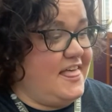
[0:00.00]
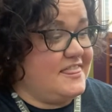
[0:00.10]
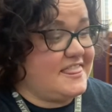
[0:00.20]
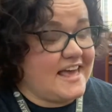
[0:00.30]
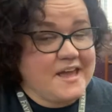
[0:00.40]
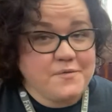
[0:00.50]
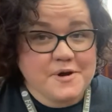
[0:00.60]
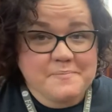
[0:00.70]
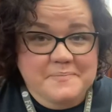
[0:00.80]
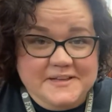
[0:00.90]
They
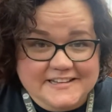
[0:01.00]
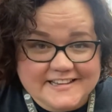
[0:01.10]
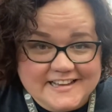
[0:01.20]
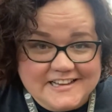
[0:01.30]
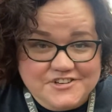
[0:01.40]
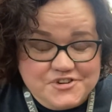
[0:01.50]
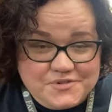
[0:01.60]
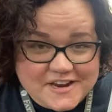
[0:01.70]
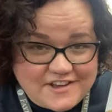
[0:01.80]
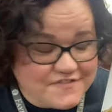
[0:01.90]
were building a
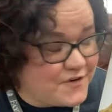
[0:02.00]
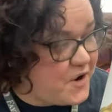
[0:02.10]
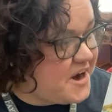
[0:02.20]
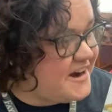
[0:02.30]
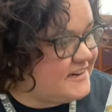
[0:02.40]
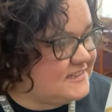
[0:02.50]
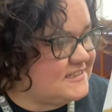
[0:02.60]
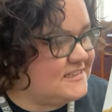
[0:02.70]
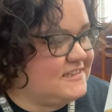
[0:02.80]
tree fort!